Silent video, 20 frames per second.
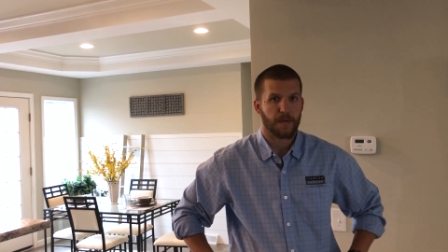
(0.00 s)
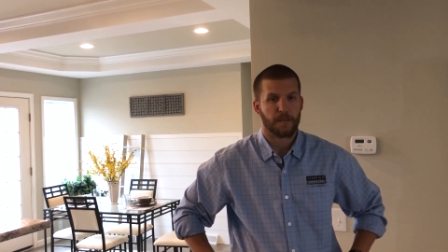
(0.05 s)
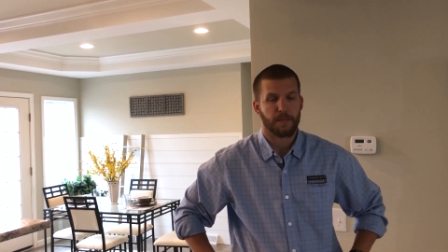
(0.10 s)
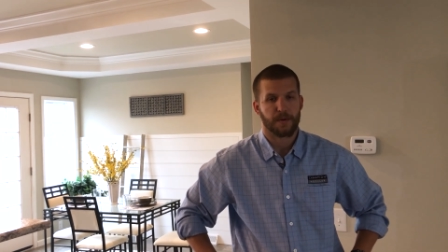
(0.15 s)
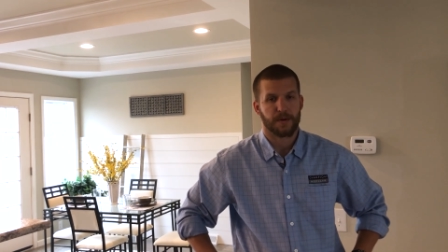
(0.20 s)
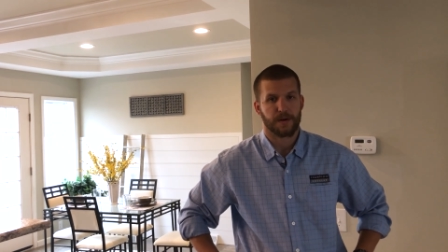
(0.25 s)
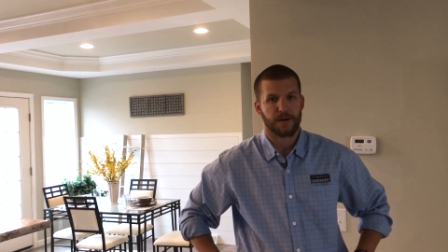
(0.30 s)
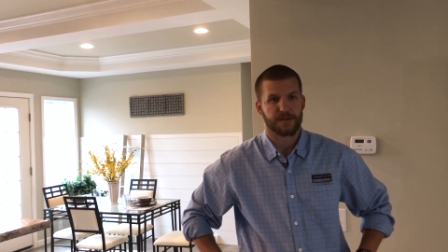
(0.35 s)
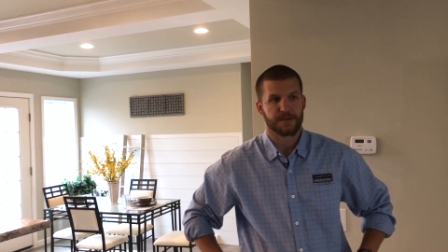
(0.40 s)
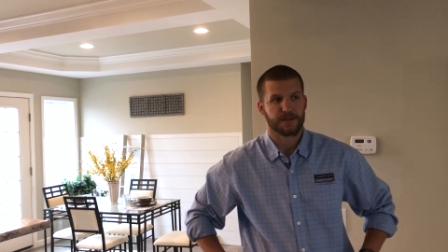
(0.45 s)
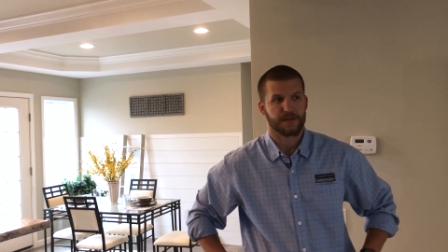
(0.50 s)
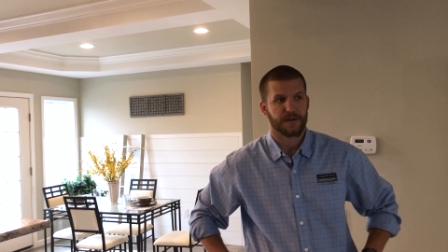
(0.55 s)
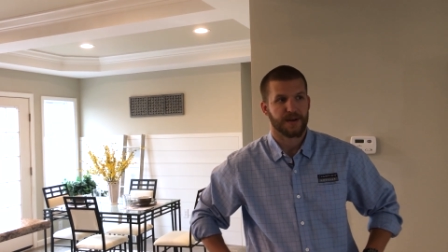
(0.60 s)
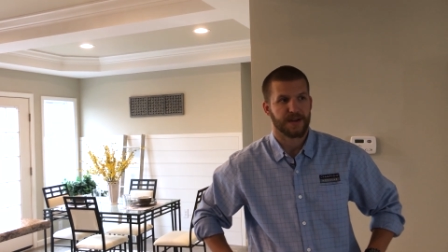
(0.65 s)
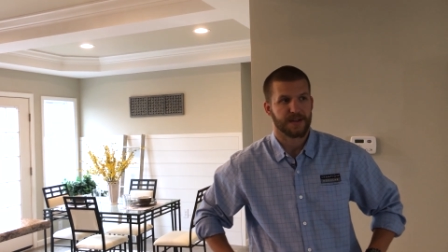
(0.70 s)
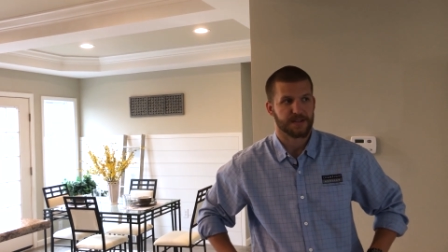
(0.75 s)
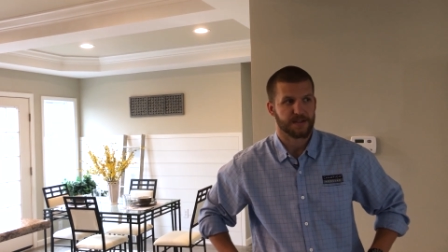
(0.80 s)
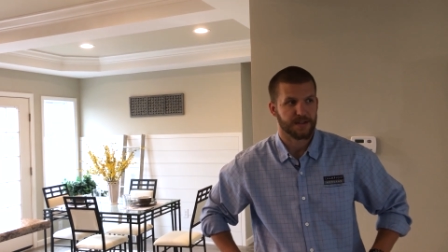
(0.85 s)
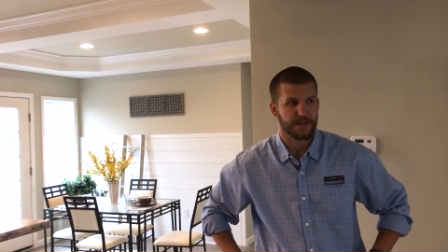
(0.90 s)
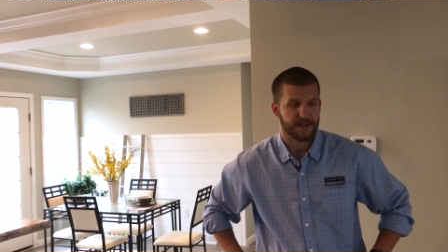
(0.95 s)
but also
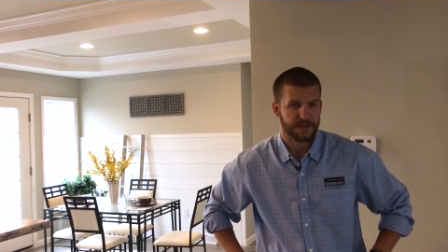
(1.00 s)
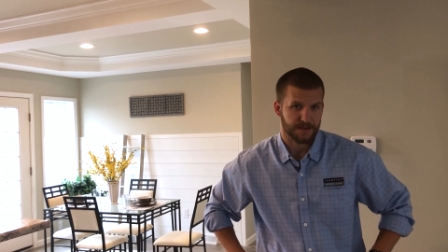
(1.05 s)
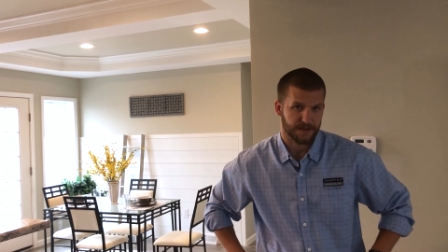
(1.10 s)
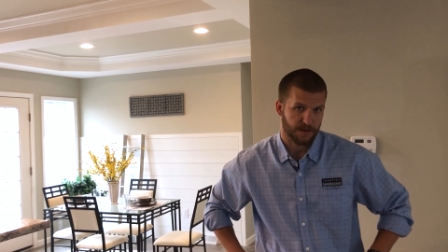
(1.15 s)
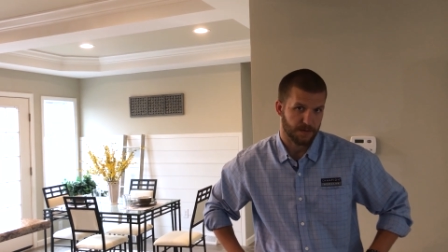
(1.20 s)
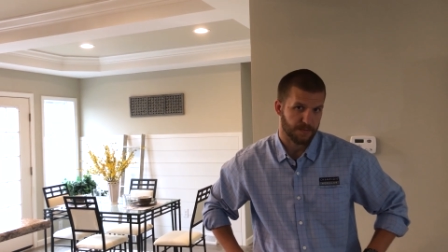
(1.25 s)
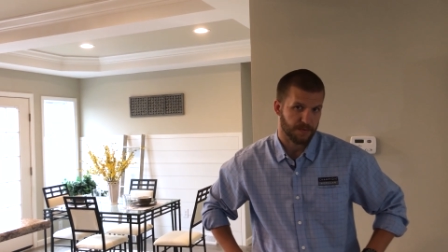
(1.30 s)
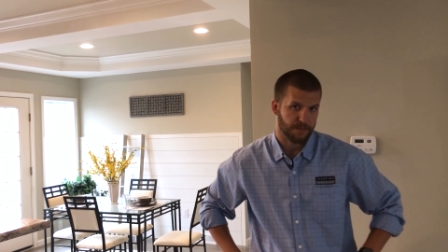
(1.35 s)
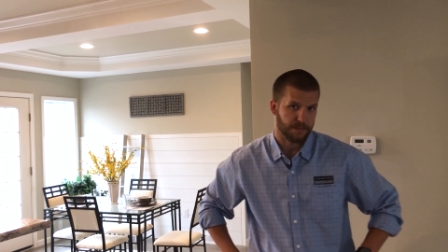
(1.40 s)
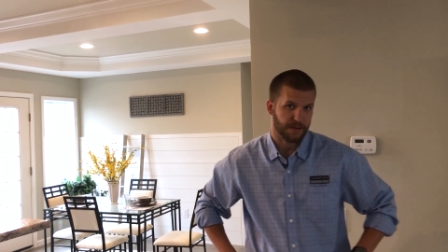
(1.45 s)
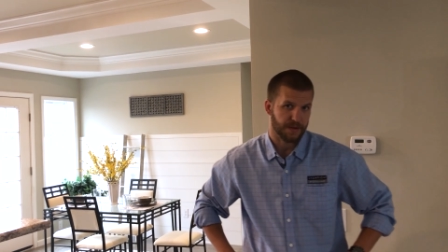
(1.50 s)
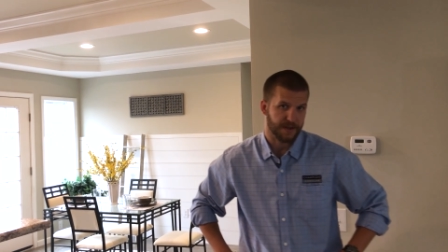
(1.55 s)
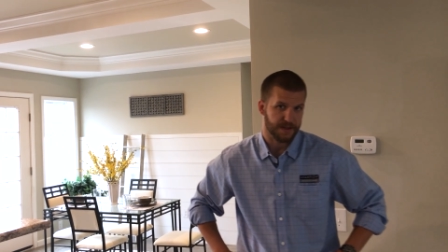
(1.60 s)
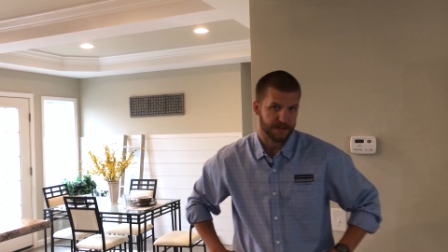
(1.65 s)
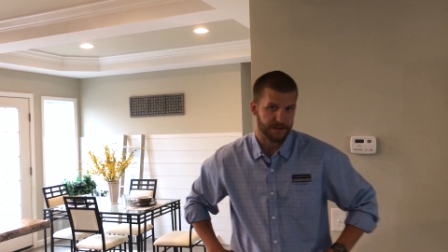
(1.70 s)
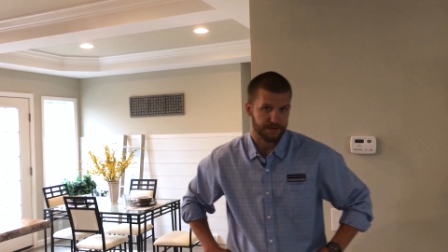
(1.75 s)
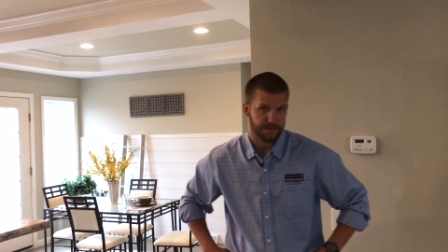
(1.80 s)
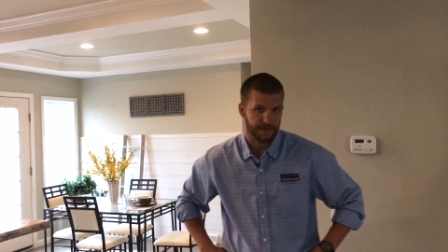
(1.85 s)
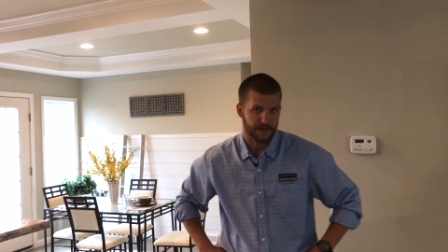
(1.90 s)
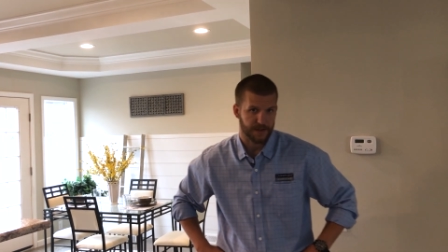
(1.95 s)
has less open
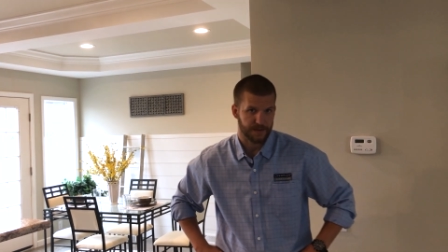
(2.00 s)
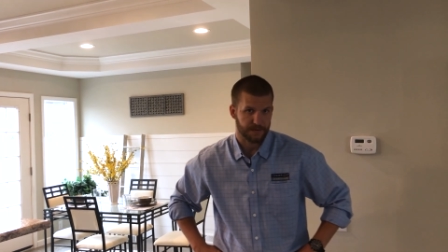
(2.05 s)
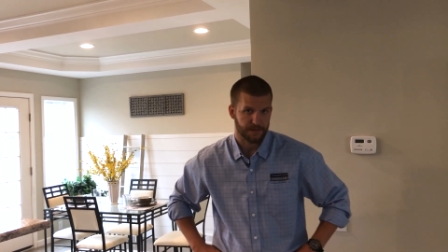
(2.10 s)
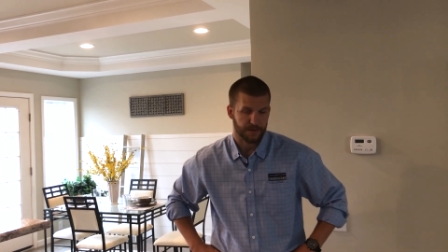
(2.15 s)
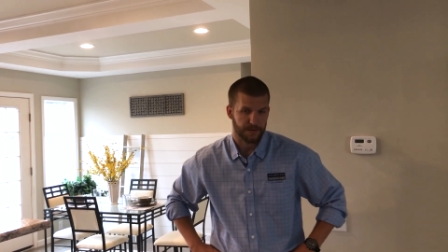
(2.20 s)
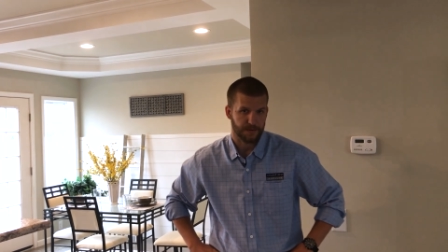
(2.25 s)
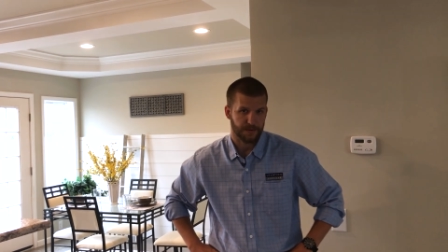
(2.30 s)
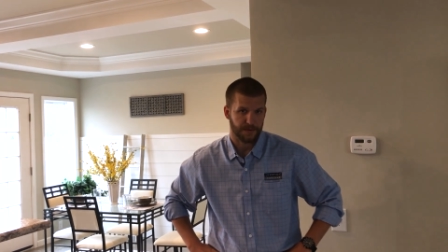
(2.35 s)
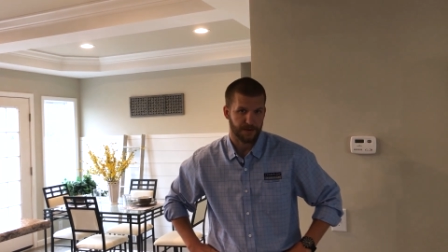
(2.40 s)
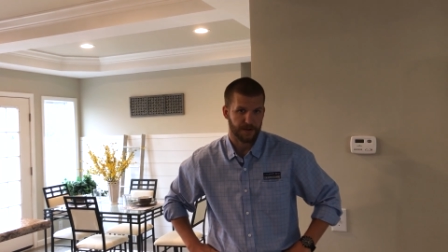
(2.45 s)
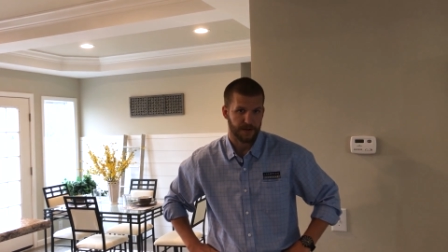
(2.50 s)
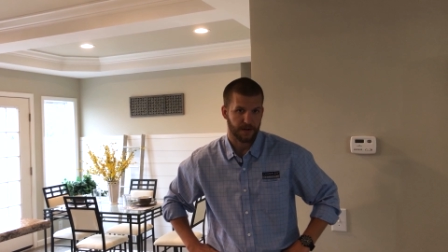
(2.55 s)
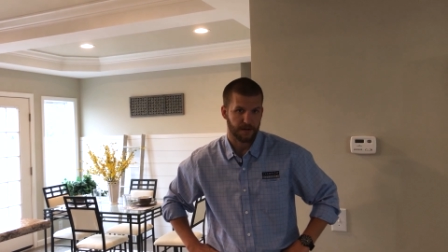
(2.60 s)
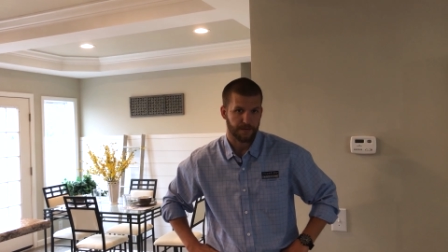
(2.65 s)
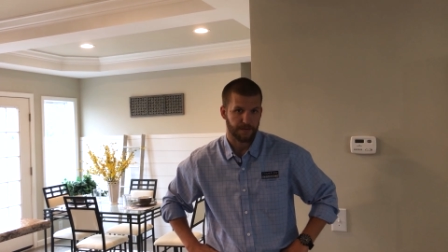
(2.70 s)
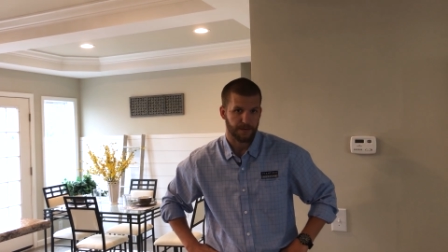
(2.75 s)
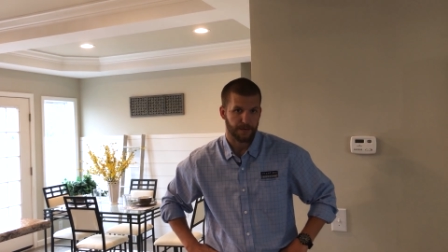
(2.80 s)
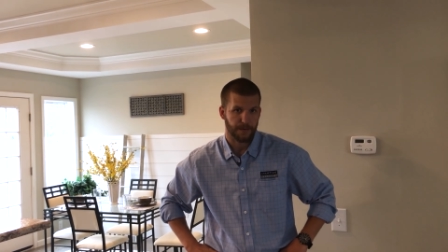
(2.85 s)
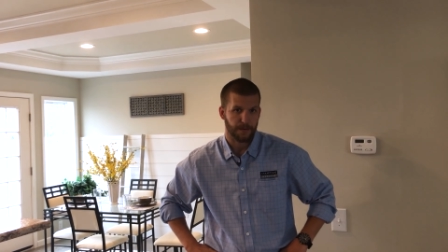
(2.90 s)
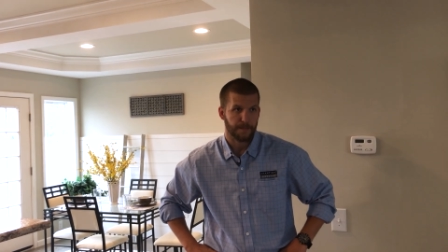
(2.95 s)
plans if that's what you're looking
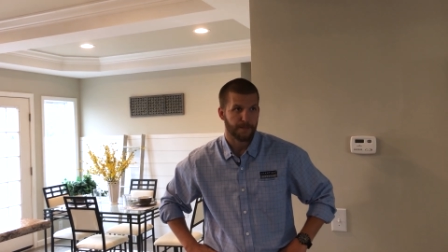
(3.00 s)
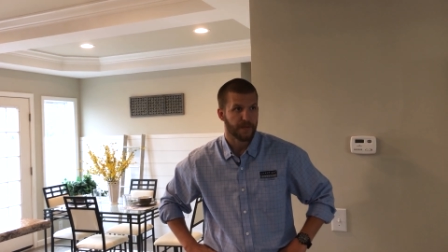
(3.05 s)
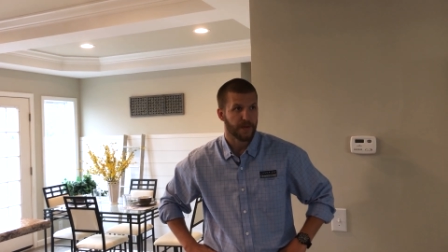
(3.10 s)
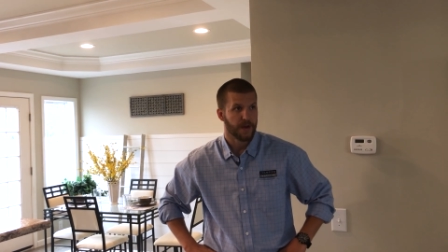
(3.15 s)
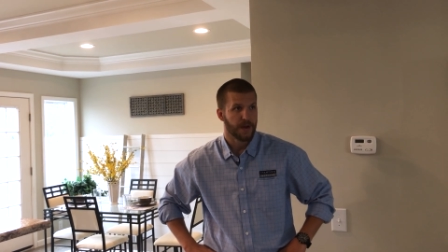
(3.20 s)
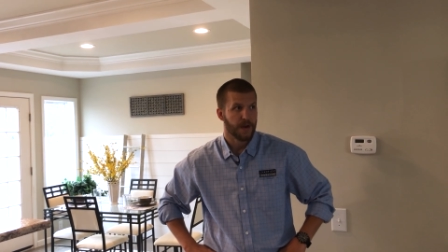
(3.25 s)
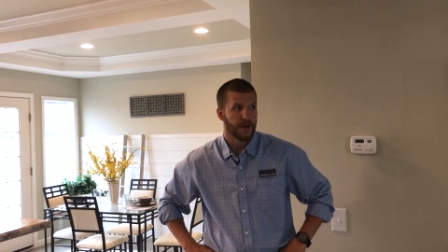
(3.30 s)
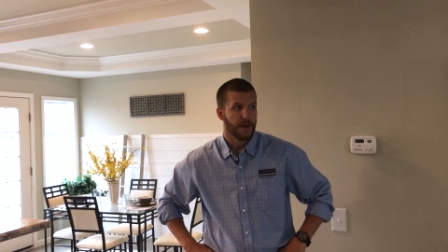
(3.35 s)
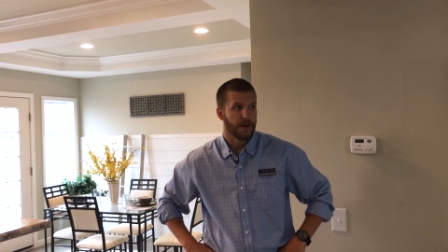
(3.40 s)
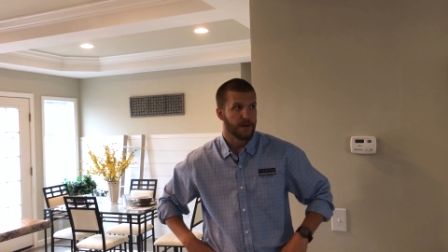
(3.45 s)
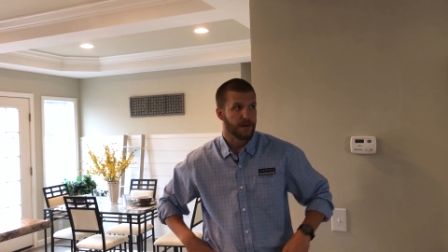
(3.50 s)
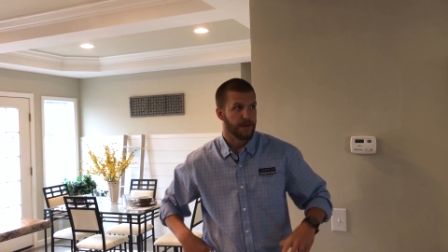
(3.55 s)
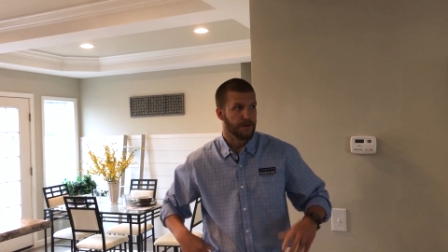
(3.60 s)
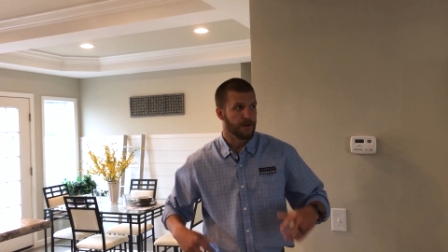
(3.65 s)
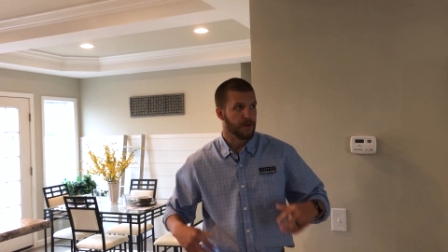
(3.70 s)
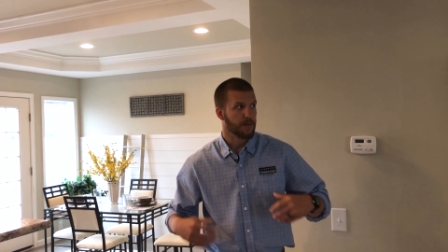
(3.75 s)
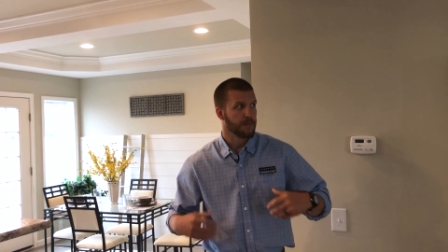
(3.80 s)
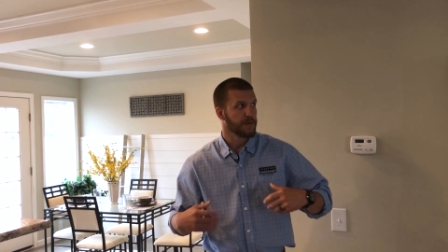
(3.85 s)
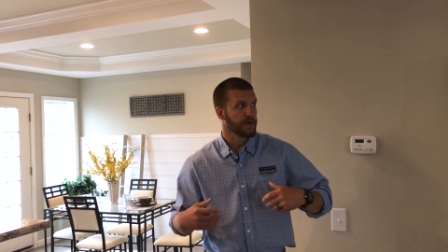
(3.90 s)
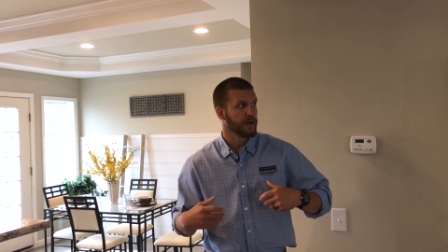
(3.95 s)
for.
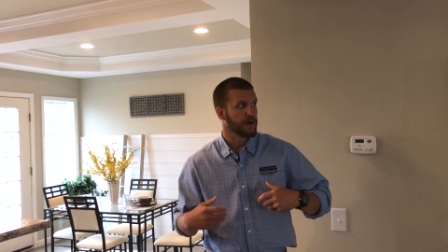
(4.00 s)
The open